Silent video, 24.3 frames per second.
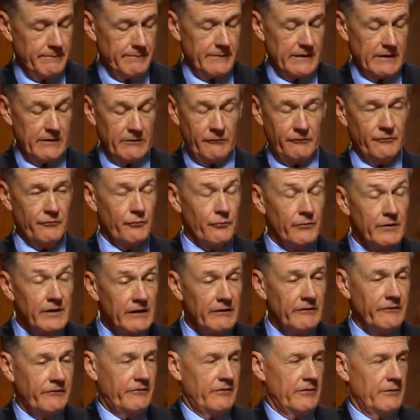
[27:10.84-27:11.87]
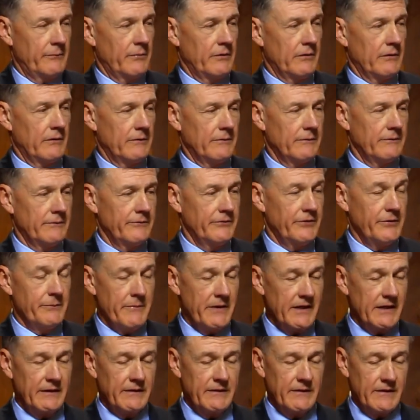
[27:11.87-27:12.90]
it is reasonable to
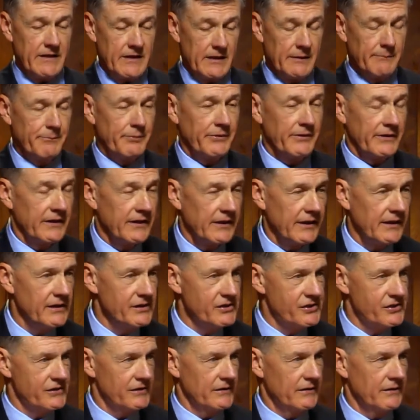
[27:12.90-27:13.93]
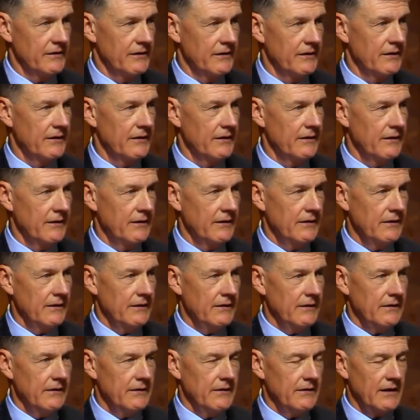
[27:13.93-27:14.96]
make the implication
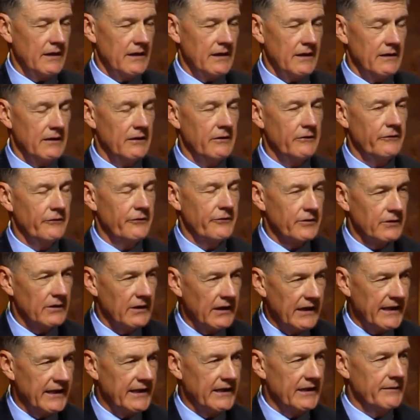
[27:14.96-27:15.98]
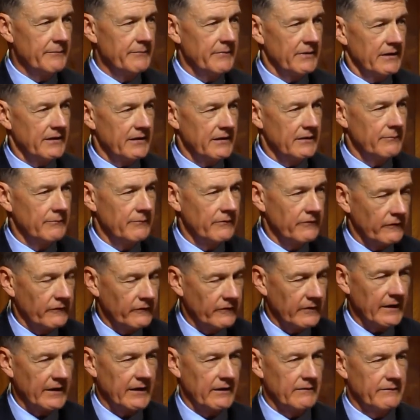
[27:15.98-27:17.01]
that it is the Lamb
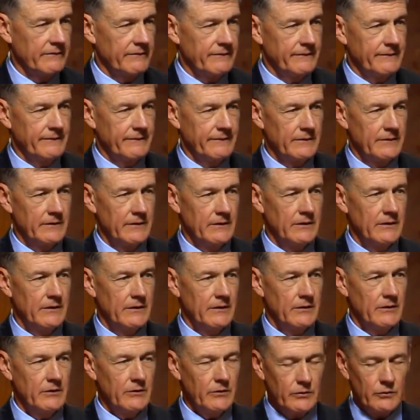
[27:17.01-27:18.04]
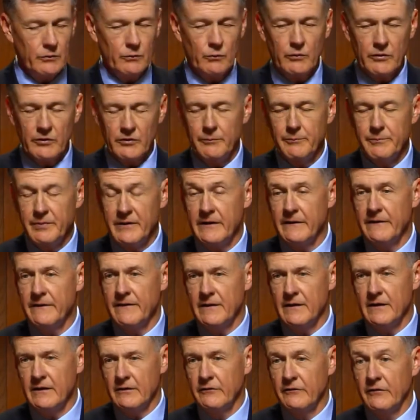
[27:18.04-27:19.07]
himself who will be
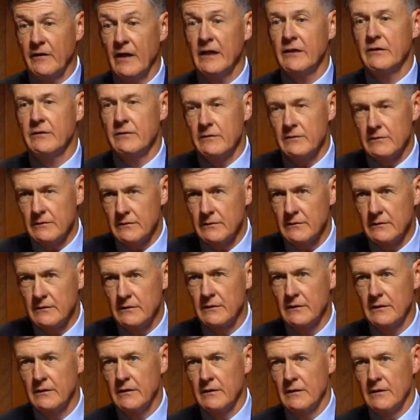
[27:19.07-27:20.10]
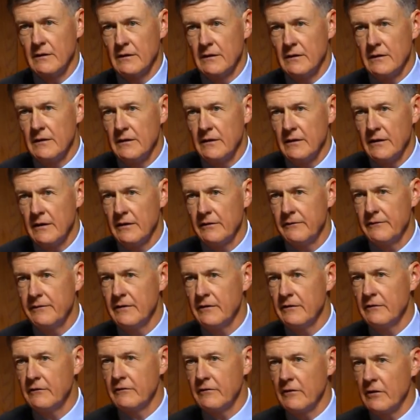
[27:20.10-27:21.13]
the executor of
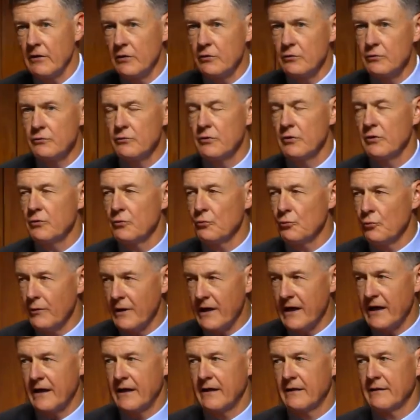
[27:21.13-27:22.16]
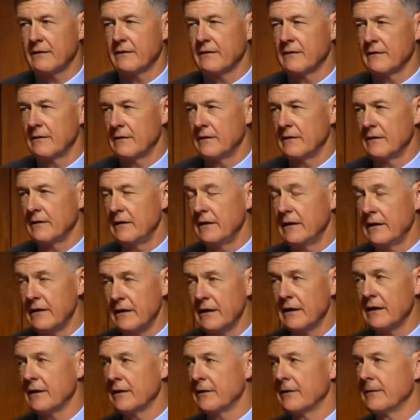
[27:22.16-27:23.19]
his own wrath in
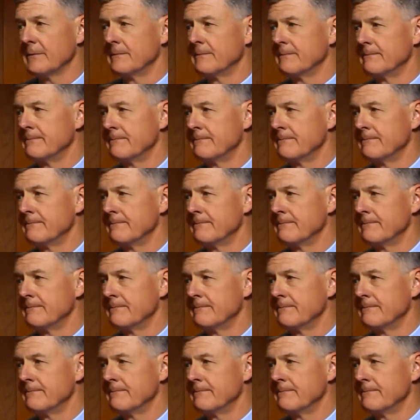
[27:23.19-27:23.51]
hell.